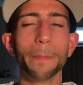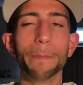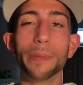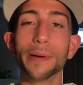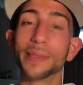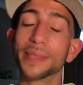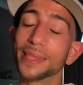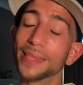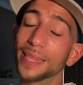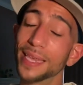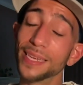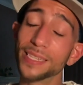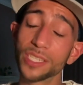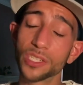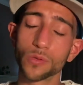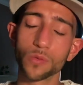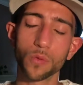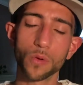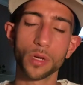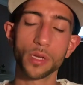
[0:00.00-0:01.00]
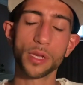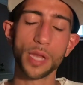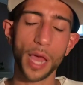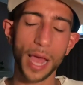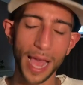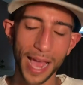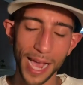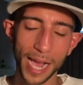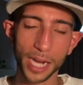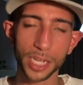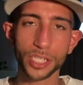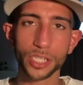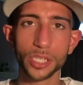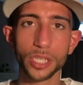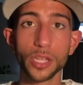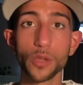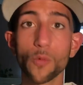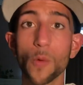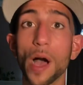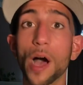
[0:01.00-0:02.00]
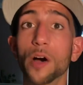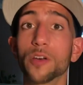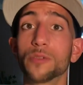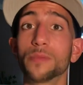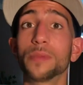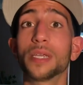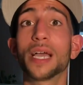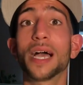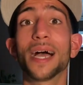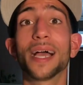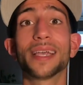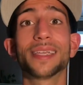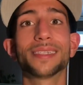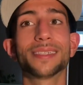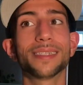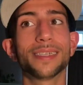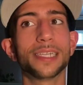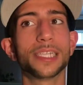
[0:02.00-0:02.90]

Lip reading: But this one actually wows me, guys.